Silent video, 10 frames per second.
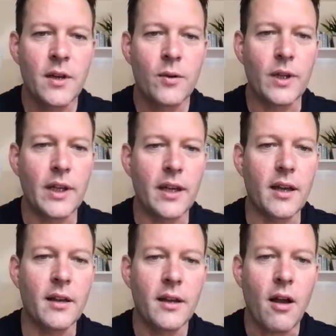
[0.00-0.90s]
really
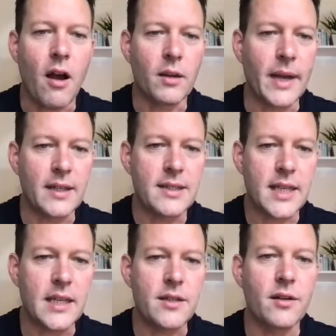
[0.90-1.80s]
all about
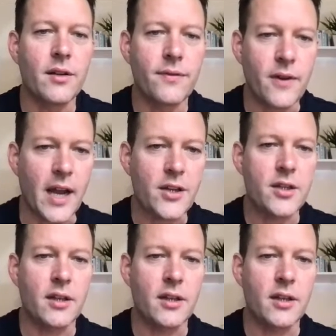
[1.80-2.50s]
seasonal fresh.